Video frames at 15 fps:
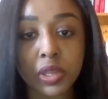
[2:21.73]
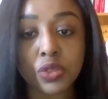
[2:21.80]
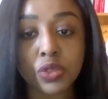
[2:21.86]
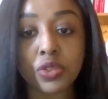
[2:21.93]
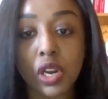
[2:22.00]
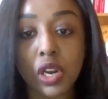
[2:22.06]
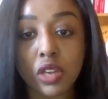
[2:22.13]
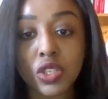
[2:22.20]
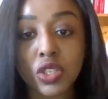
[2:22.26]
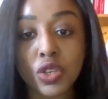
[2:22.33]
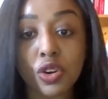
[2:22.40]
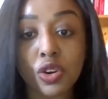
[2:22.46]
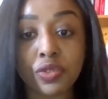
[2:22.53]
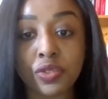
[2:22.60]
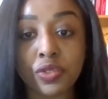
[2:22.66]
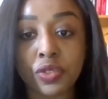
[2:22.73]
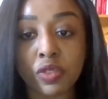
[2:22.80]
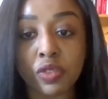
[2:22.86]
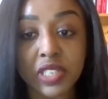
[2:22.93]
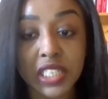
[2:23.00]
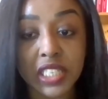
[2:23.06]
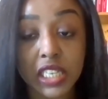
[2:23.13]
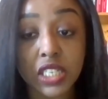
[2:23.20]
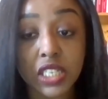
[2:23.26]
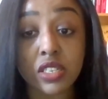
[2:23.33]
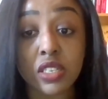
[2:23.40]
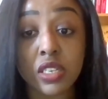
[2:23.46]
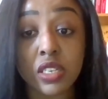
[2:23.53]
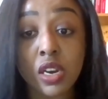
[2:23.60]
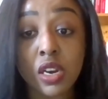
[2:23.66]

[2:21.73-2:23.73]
to the launch of Conversations